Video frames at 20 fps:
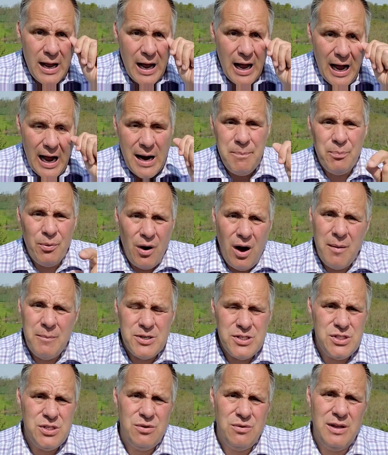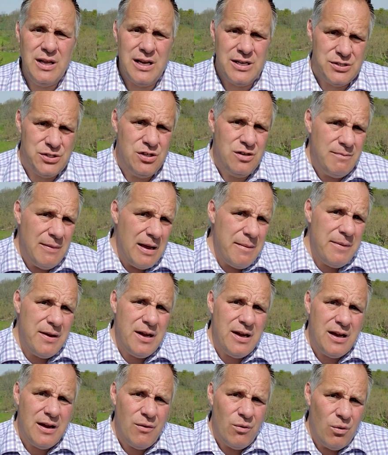I promise you this, you may
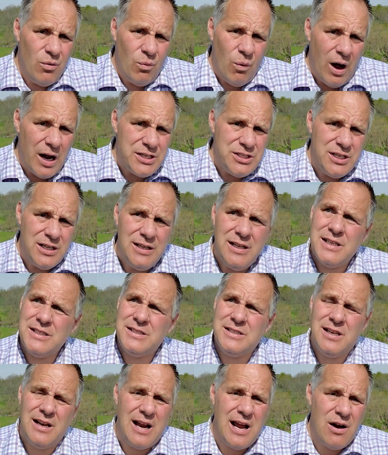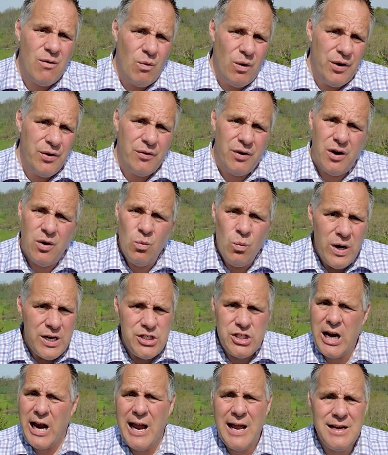be uh, watching this today wondering
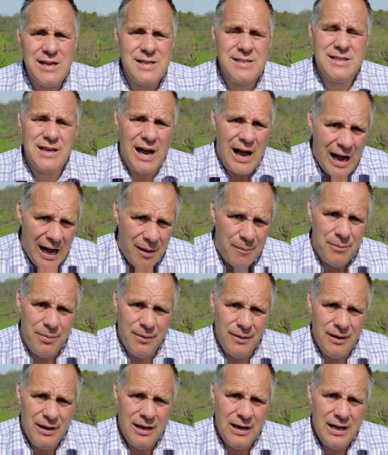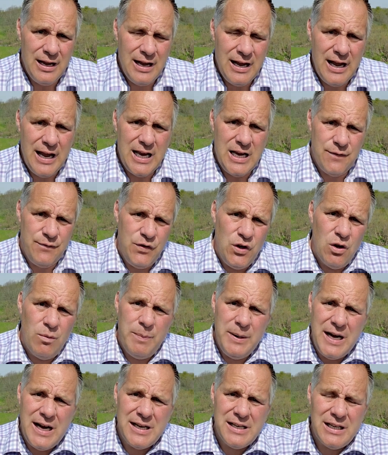which end is up. And if you'll
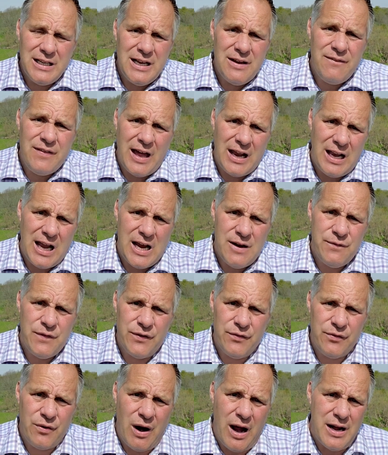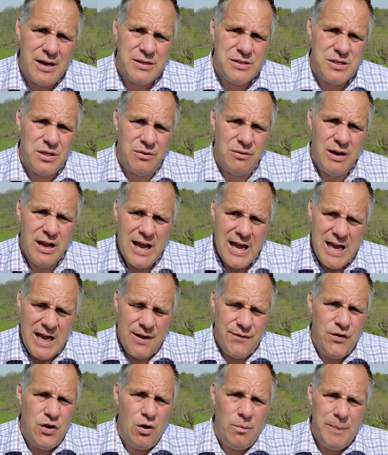begin to live that life of gratitude,
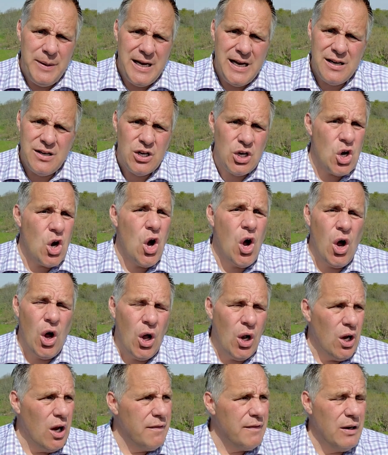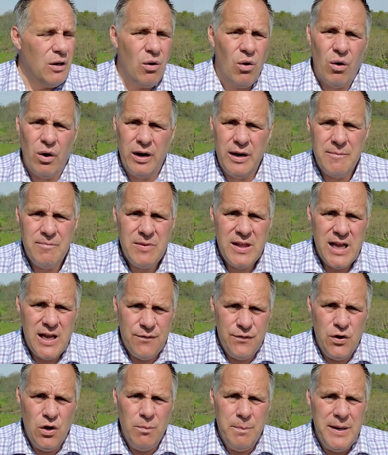if you'll begin to call on the Lord,
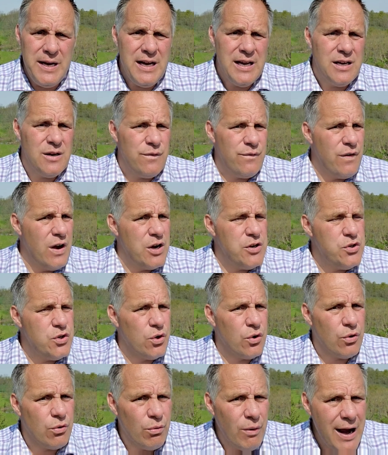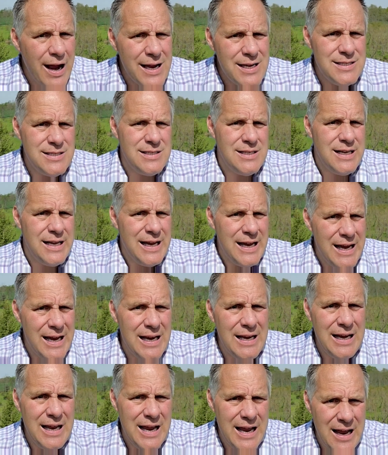if you'll begin to find your rest
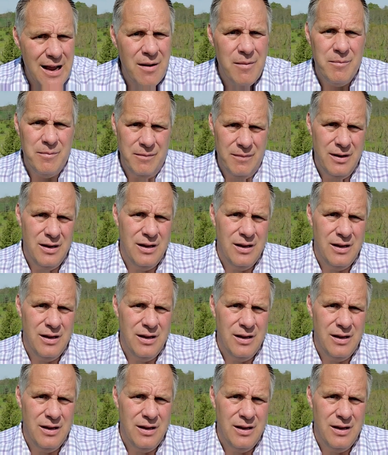in Him,